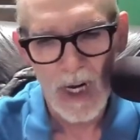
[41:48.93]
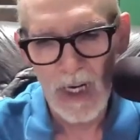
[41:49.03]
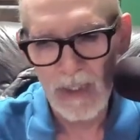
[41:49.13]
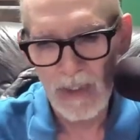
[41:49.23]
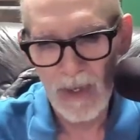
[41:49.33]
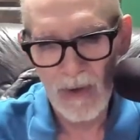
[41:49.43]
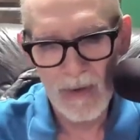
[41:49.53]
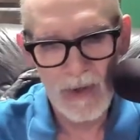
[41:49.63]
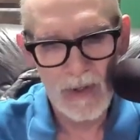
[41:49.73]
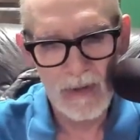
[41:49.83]
And so
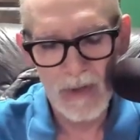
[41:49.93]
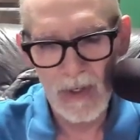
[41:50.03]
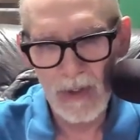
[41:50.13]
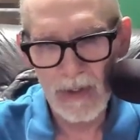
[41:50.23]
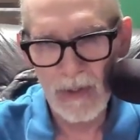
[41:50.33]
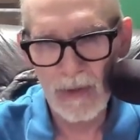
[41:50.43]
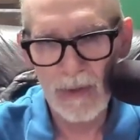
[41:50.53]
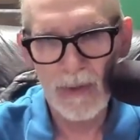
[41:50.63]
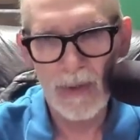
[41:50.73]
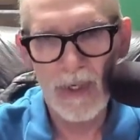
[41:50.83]
they're still
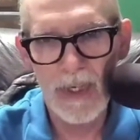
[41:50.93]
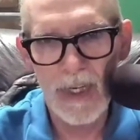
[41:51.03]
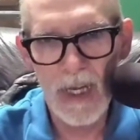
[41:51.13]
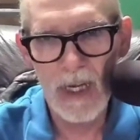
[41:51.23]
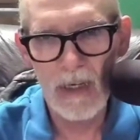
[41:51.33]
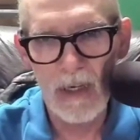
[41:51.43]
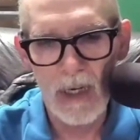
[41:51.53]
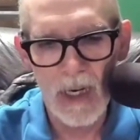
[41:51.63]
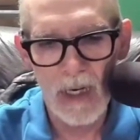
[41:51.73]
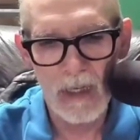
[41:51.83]
doing it
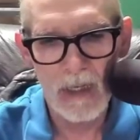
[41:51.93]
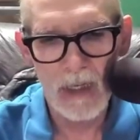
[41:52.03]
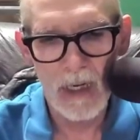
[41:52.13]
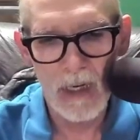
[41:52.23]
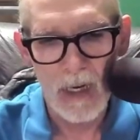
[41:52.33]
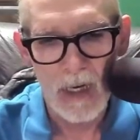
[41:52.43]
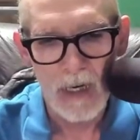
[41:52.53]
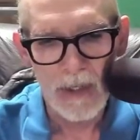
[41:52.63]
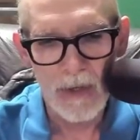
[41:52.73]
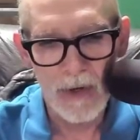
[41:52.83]
again, and
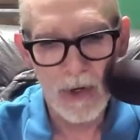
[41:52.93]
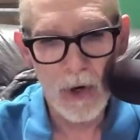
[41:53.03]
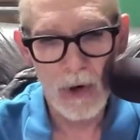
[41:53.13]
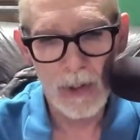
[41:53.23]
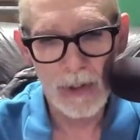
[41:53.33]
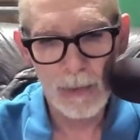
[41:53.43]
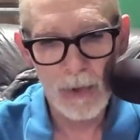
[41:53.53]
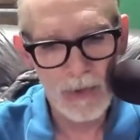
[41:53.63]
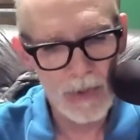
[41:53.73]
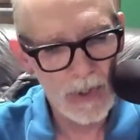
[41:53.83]
they're
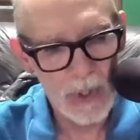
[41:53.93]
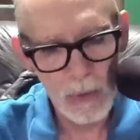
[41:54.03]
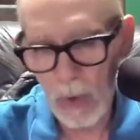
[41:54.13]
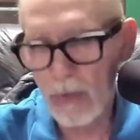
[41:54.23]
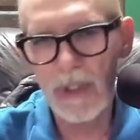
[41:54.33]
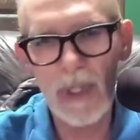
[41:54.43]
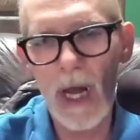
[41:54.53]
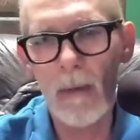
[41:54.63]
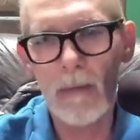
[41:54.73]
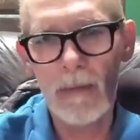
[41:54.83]
incorrigible that they won't
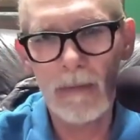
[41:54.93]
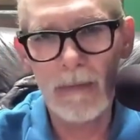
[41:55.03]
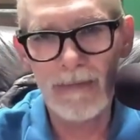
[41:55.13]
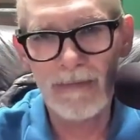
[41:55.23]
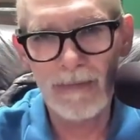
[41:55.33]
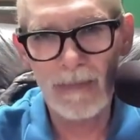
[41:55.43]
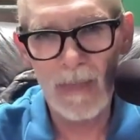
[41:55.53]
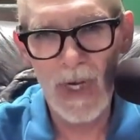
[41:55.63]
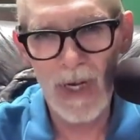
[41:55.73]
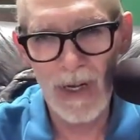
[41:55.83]
stop.
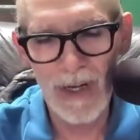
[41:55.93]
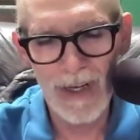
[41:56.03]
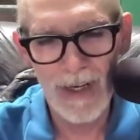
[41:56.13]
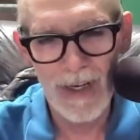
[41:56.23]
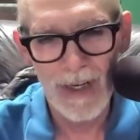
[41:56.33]
And